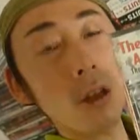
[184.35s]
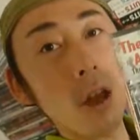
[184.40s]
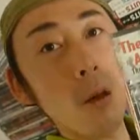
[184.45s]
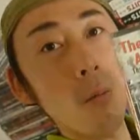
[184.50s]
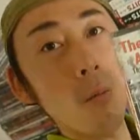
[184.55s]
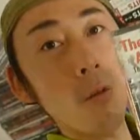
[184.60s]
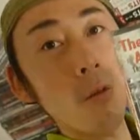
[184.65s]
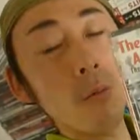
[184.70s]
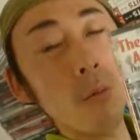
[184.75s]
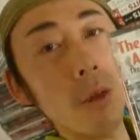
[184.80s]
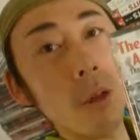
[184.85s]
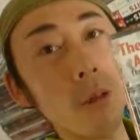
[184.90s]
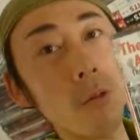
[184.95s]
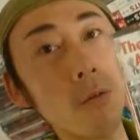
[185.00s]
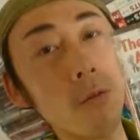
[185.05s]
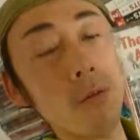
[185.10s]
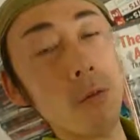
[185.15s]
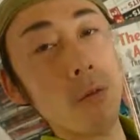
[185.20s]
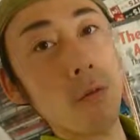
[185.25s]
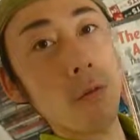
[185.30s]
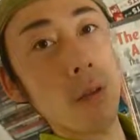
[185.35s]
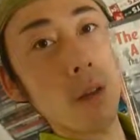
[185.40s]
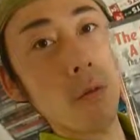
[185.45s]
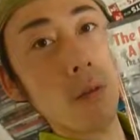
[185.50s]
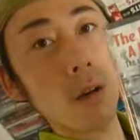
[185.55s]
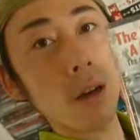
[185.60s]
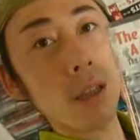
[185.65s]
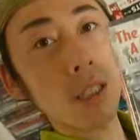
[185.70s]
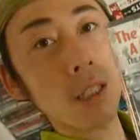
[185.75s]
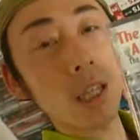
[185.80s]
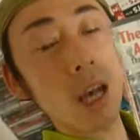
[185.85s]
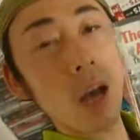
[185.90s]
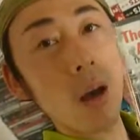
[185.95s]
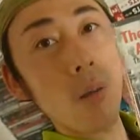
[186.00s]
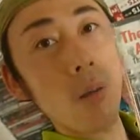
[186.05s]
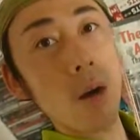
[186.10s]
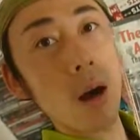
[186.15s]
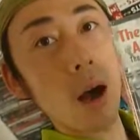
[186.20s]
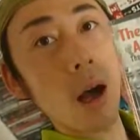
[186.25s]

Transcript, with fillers: movie for the first time